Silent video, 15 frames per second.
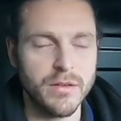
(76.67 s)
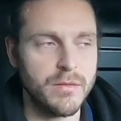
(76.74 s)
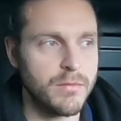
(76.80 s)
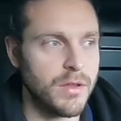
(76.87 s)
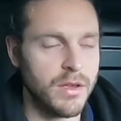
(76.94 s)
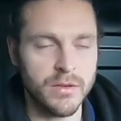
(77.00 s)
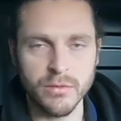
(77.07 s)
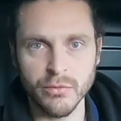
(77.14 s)
It
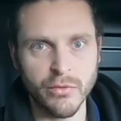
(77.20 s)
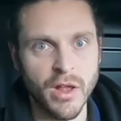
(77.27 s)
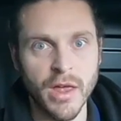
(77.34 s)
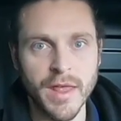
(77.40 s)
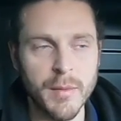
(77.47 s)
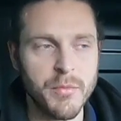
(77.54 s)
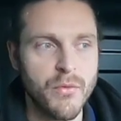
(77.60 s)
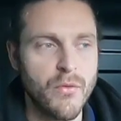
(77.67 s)
was like
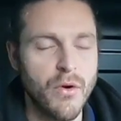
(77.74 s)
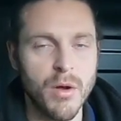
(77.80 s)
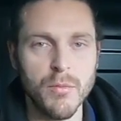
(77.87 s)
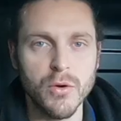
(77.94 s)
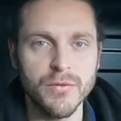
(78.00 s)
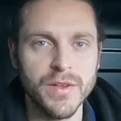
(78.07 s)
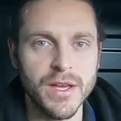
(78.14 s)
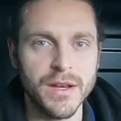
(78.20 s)
that before I
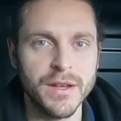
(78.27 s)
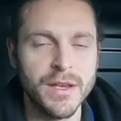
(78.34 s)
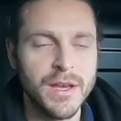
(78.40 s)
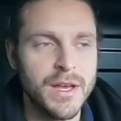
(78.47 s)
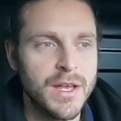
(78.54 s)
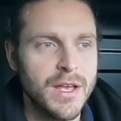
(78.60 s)
moved in.